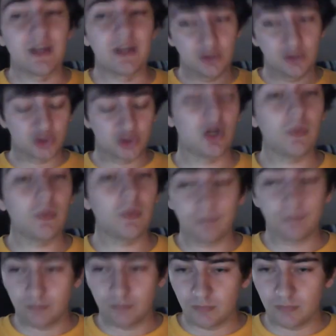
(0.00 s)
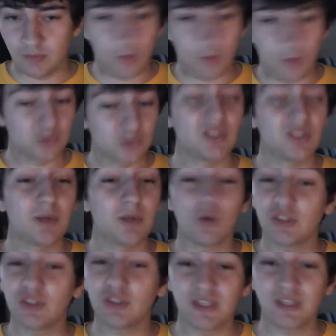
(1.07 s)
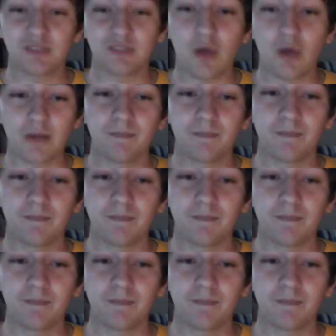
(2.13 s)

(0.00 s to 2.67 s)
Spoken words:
You should know. If I want to sell my content, that's fine.